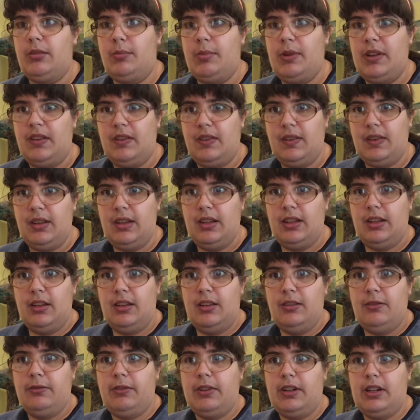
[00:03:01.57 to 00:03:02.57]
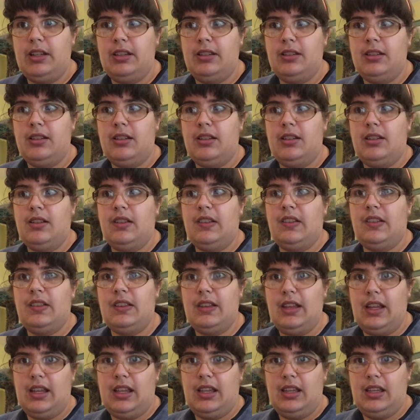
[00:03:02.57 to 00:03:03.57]
best friend,
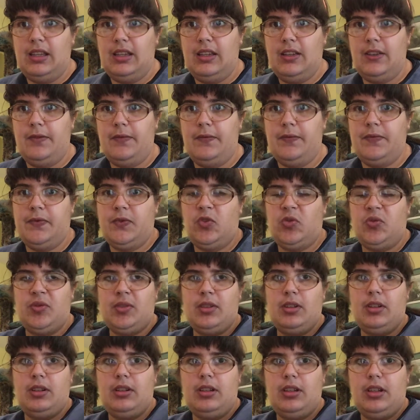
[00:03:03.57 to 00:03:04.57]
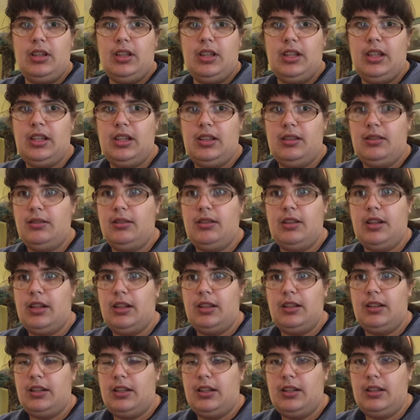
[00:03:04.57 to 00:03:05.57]
Snake.
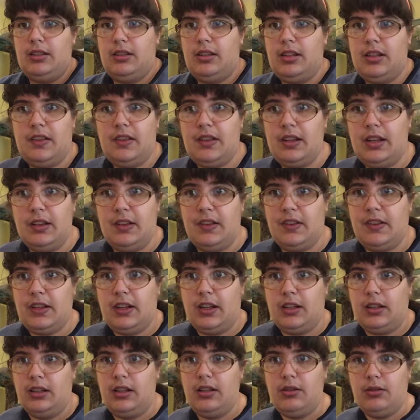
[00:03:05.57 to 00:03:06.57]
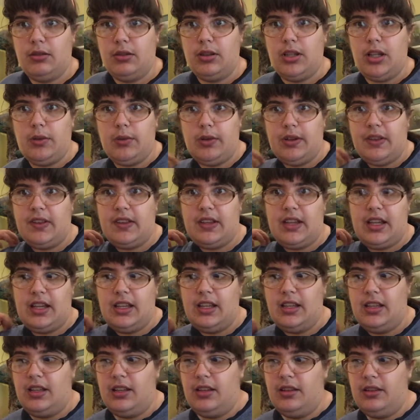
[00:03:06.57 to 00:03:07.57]
It's not solid or liquid
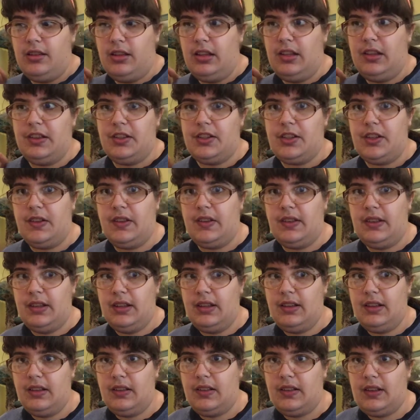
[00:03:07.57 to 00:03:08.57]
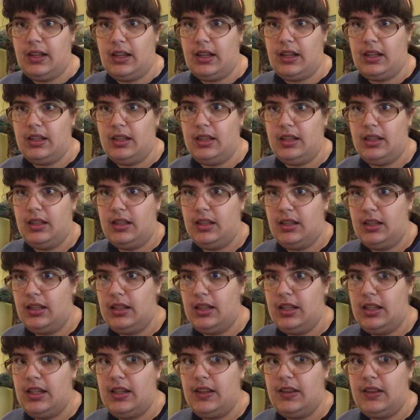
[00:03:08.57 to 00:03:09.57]
Snake. It's just Snake.
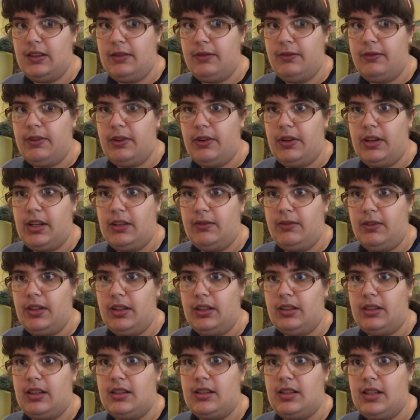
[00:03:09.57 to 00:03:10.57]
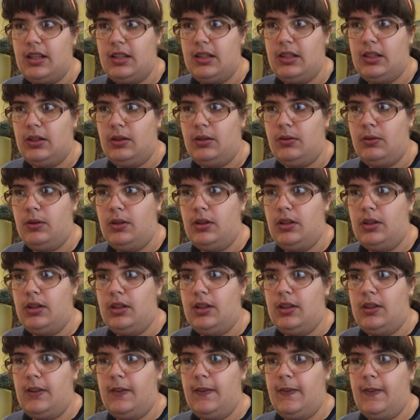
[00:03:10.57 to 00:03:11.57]
He's a very heavy on Nintendo,
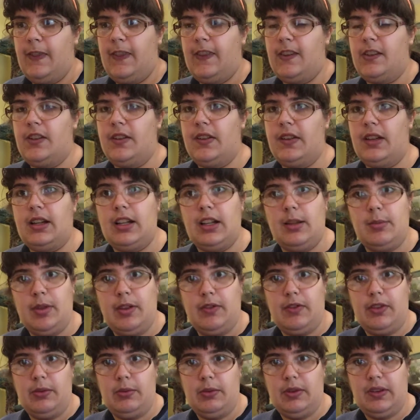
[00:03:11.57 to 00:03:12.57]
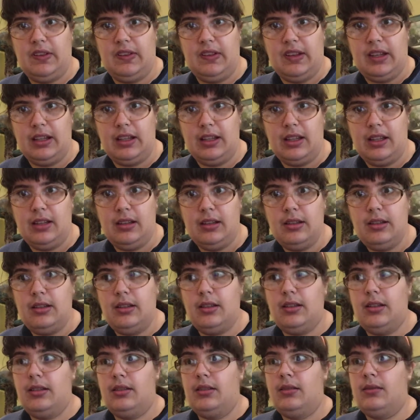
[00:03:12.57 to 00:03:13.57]
just like I'm heavy with Sega.
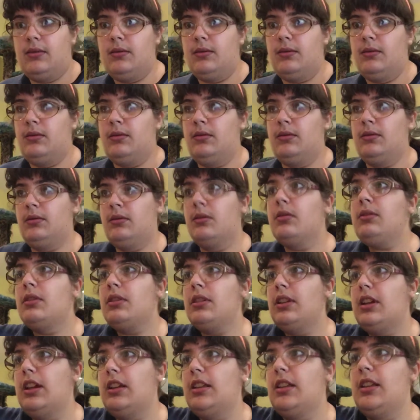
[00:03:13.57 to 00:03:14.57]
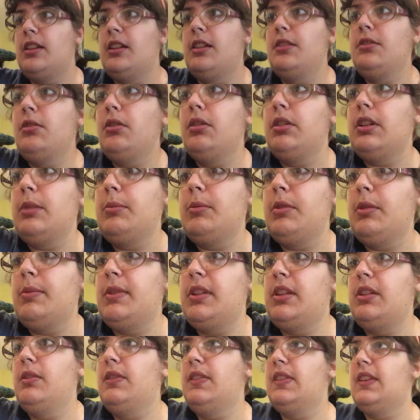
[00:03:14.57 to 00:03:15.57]
And the Nendoroid I'm going
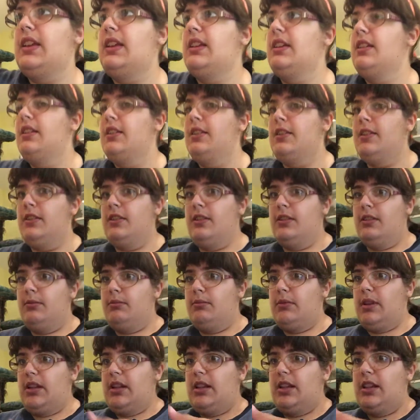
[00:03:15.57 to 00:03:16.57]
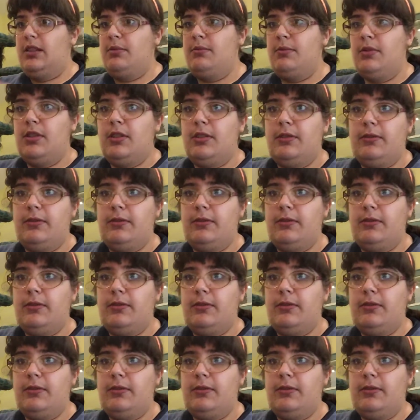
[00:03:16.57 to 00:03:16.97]
to be make him